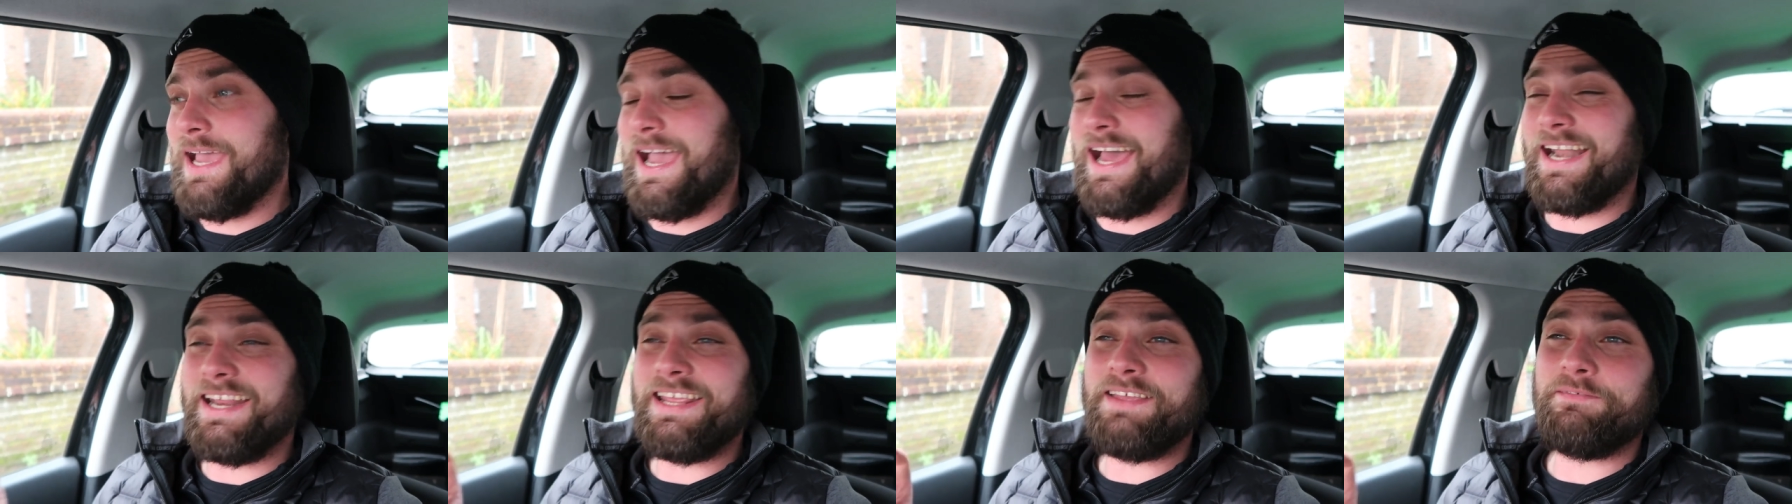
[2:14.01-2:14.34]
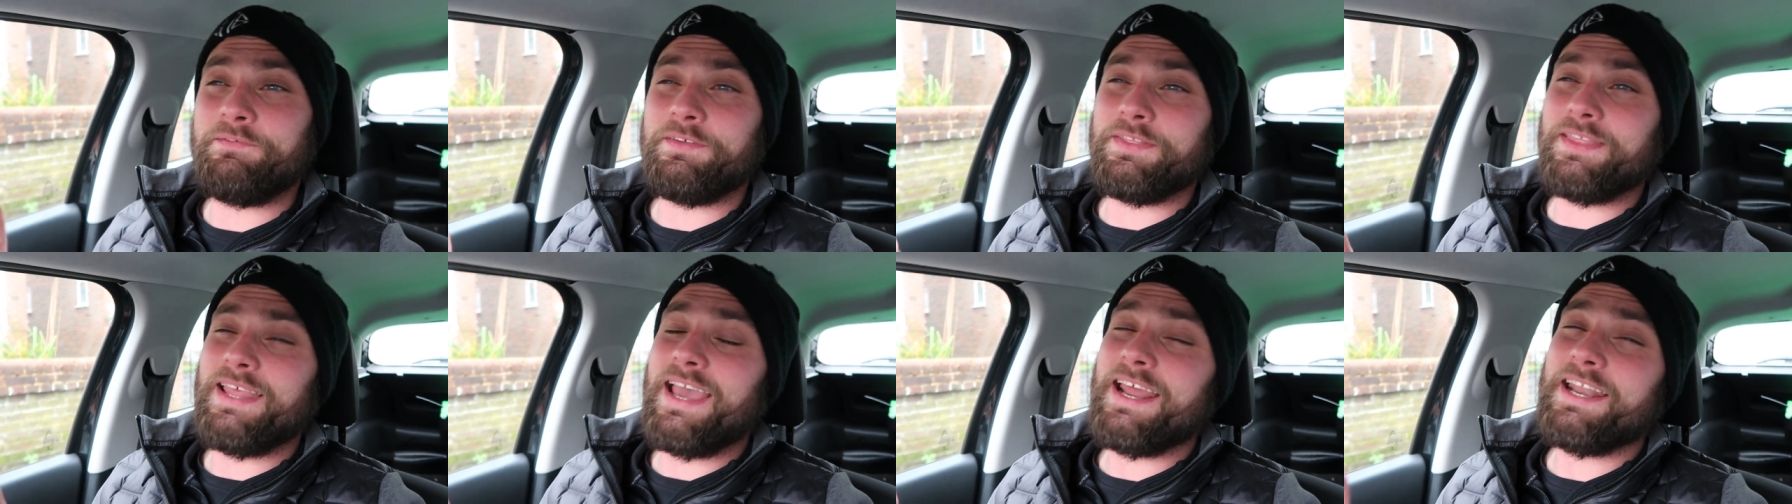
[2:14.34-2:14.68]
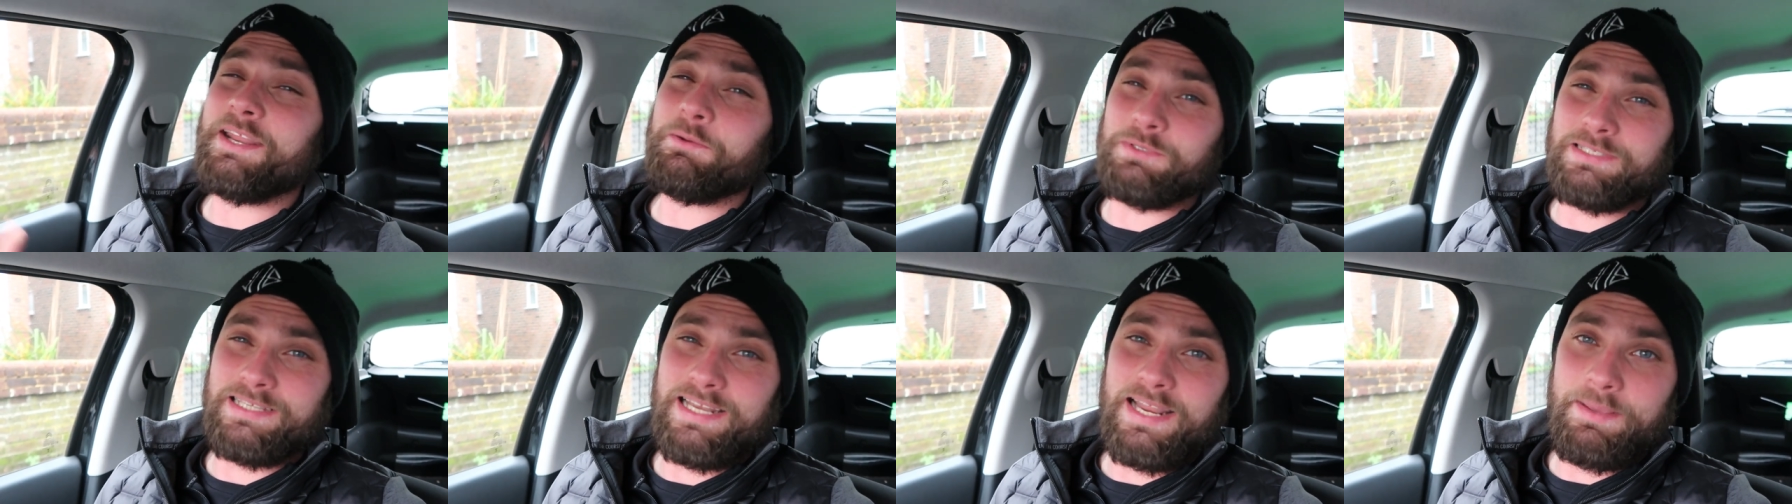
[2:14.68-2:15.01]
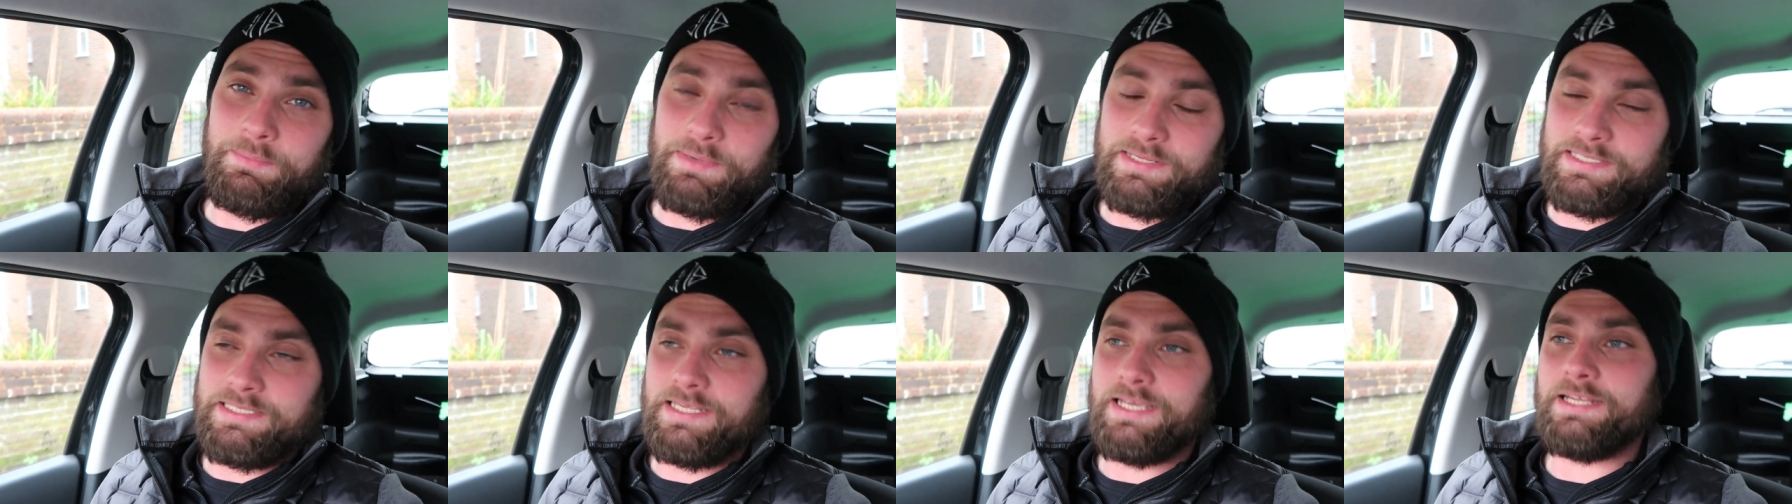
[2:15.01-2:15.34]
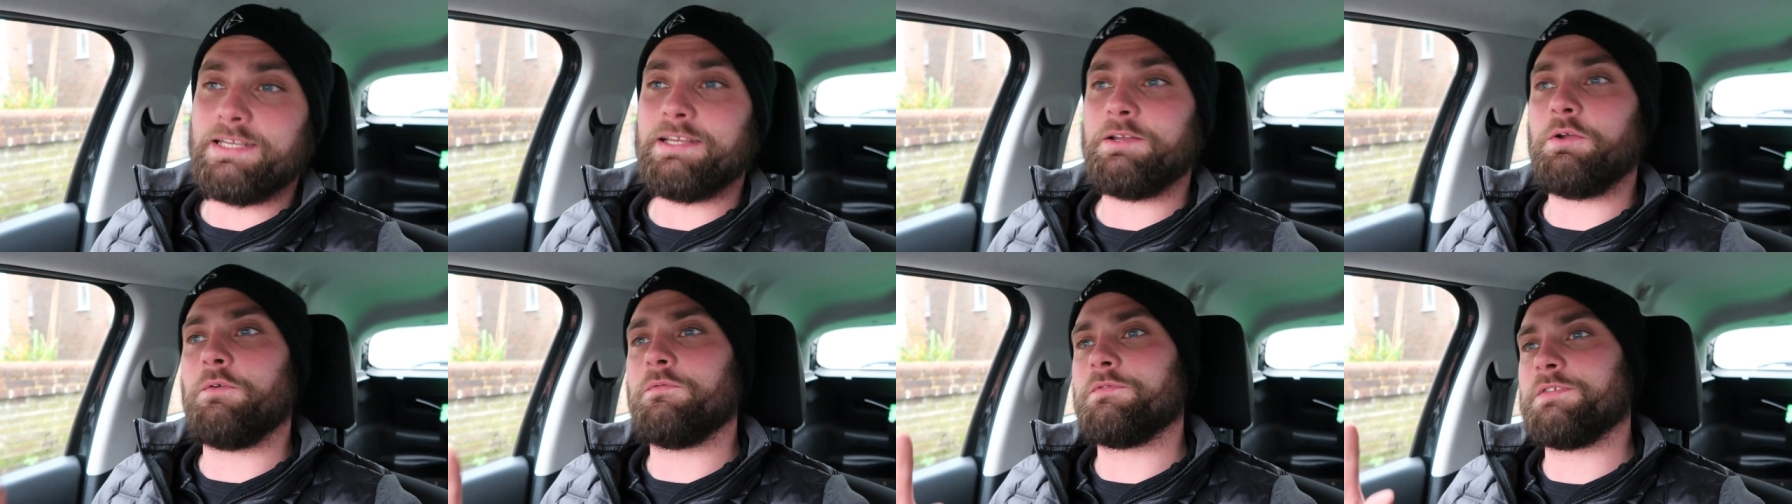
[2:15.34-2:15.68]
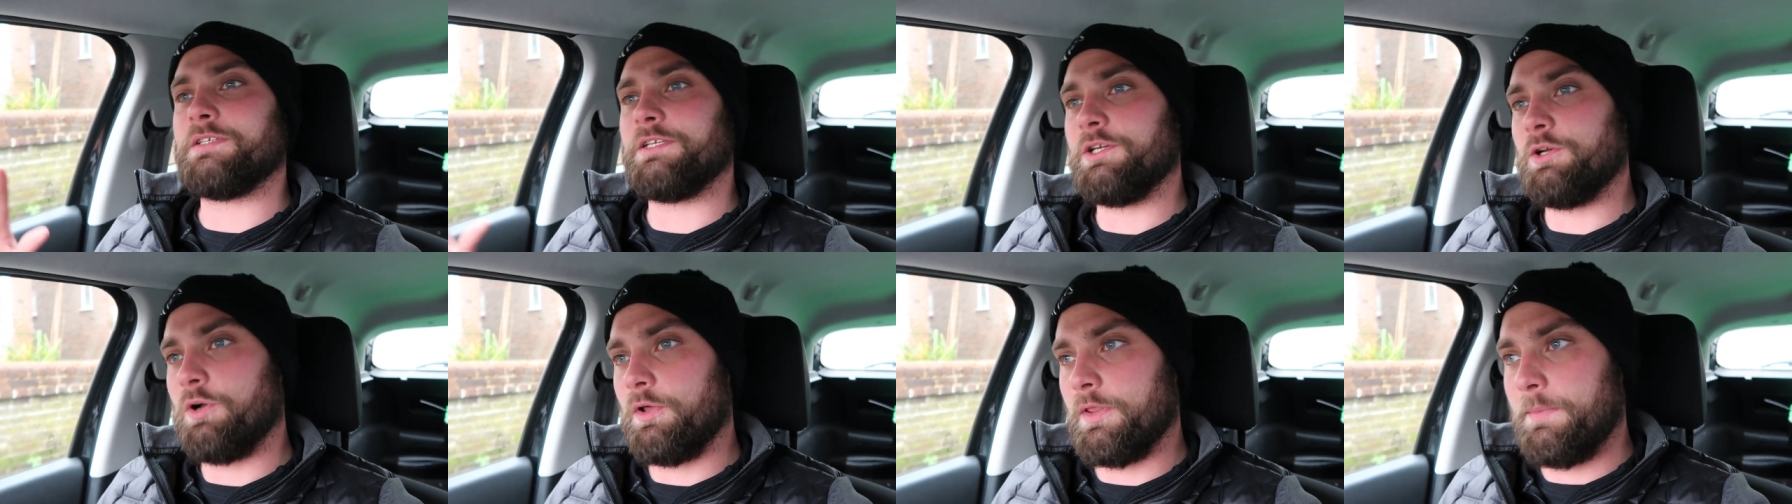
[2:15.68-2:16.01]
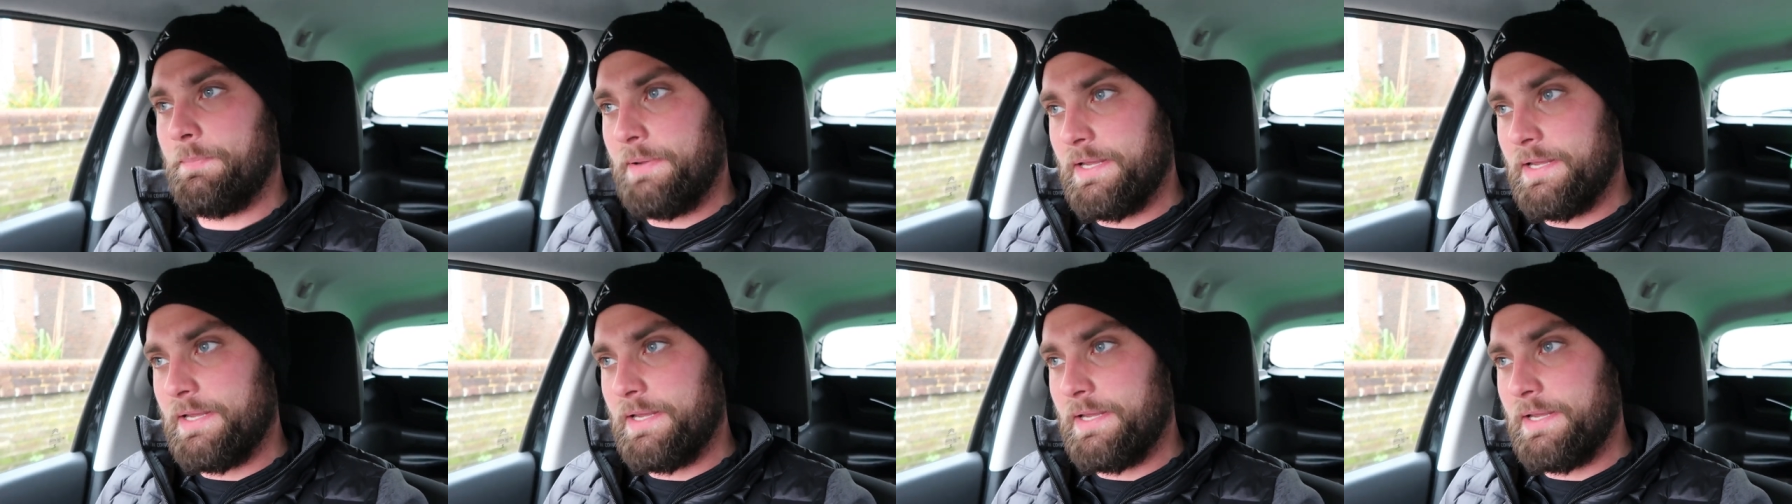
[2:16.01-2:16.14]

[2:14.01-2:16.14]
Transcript: And even then it was limited. And obviously you got